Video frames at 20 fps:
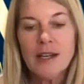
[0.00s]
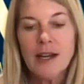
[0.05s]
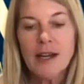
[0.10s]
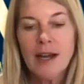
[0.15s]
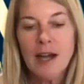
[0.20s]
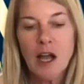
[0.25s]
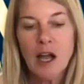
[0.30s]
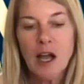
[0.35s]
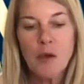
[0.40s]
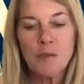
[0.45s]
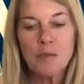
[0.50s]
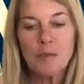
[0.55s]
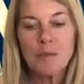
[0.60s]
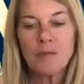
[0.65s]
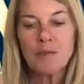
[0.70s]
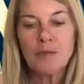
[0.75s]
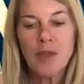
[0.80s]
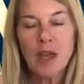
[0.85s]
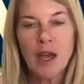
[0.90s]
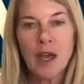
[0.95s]

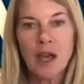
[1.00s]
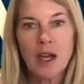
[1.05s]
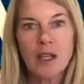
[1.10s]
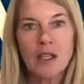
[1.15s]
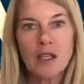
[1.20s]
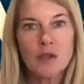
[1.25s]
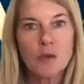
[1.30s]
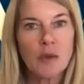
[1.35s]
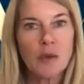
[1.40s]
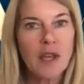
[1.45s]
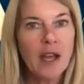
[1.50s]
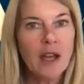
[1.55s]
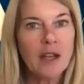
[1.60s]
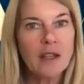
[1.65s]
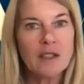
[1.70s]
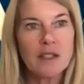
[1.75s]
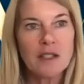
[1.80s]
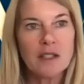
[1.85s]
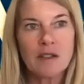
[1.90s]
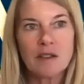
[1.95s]
And we
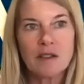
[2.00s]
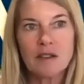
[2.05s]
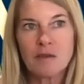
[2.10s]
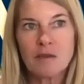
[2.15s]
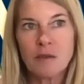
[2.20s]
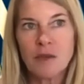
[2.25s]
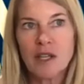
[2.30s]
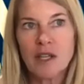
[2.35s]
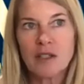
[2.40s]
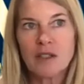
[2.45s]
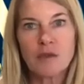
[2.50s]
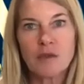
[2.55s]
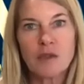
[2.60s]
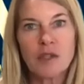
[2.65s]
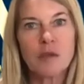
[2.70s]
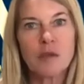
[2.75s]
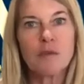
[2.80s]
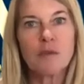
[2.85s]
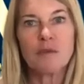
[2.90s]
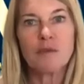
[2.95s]
had to
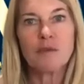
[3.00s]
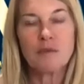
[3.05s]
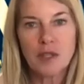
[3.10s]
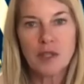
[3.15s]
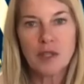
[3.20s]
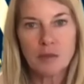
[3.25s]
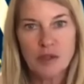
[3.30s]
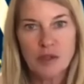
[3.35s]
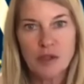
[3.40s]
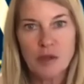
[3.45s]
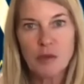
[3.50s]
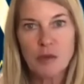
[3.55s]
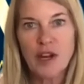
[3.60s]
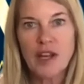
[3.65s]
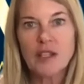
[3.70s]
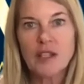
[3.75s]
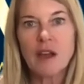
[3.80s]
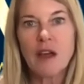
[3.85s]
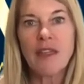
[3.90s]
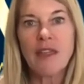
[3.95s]
really, put the
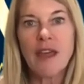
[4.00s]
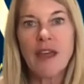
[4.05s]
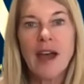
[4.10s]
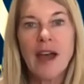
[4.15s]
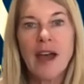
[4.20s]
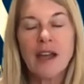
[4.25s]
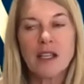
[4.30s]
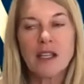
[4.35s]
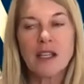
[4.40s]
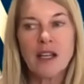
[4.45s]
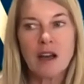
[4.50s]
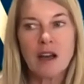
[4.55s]
brakes on that.